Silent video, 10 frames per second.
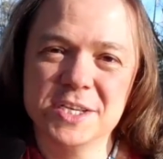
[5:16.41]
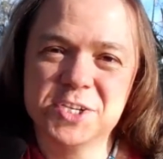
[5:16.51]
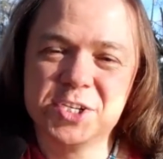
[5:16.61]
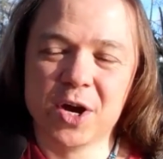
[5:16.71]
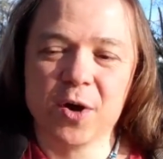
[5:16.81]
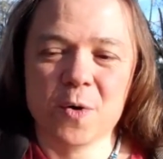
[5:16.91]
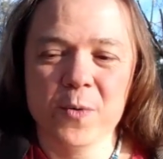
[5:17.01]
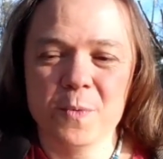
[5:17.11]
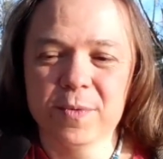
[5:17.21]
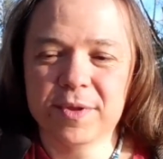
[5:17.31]

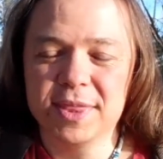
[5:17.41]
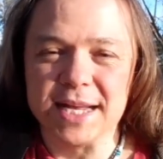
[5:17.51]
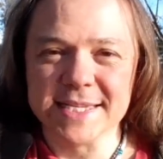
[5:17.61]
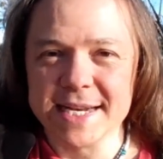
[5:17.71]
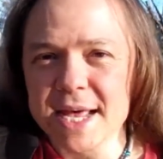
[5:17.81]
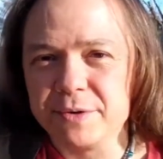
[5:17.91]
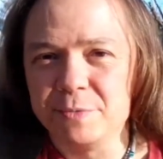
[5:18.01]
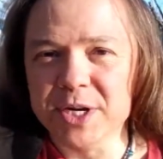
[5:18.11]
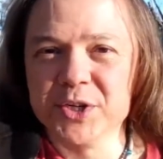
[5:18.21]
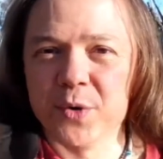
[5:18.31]
So that's another
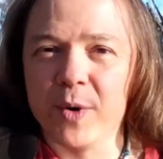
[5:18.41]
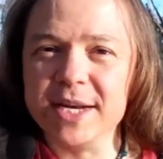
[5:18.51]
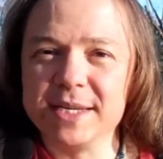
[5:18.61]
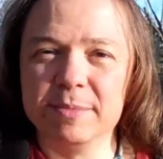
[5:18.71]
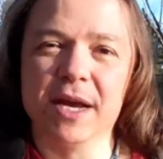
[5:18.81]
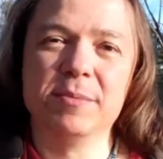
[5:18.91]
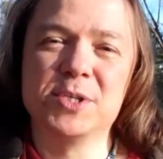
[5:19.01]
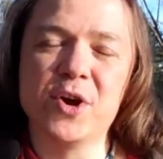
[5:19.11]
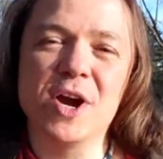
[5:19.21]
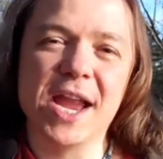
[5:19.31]
reason why sometimes
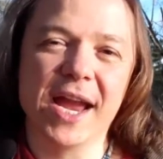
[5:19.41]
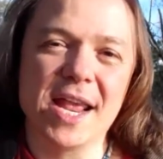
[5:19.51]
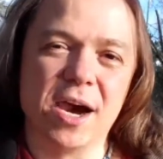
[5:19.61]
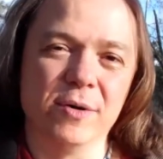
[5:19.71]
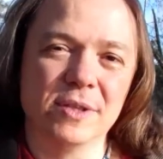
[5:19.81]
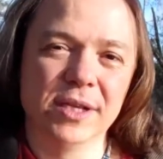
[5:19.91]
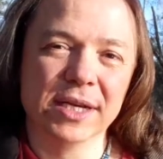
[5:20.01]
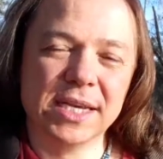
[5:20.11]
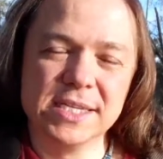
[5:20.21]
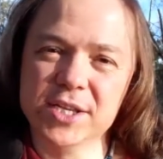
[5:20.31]
talking it out
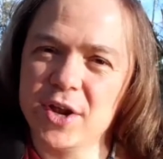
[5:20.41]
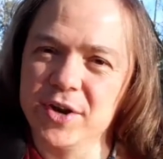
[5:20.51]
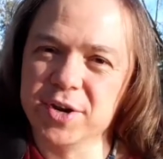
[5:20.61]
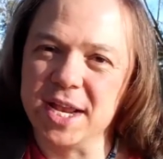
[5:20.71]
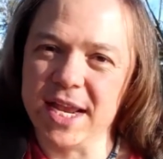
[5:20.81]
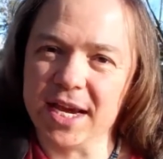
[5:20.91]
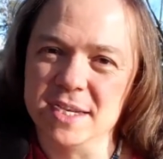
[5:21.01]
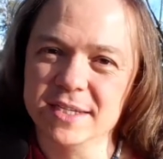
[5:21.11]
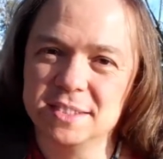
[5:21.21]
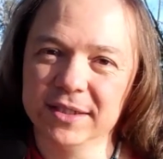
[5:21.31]
is not a good idea.
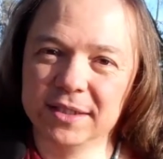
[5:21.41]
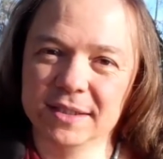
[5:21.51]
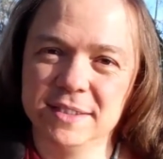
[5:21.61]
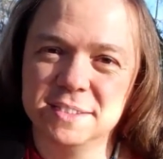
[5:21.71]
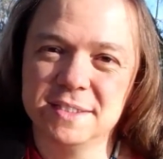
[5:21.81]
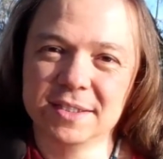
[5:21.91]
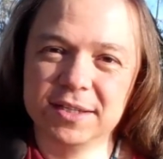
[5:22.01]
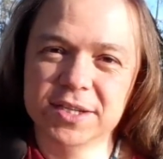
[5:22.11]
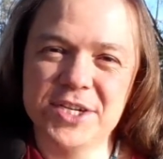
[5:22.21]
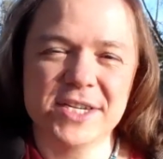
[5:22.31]

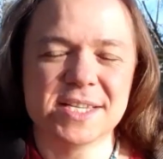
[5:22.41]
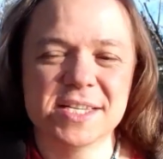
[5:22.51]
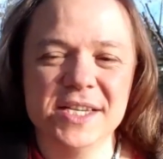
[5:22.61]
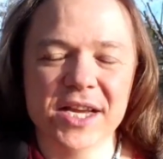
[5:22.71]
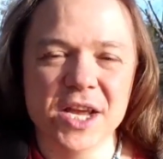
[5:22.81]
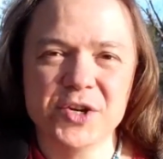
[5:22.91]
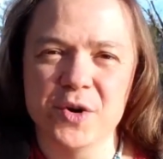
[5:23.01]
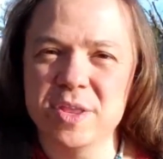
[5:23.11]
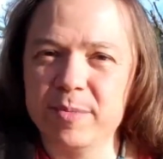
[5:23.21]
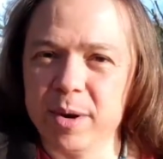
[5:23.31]
Just
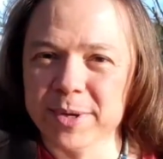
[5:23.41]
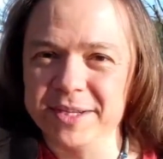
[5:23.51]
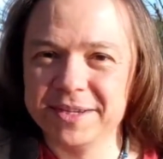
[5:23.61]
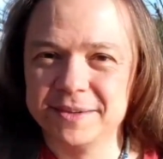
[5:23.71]
enjoy the moment.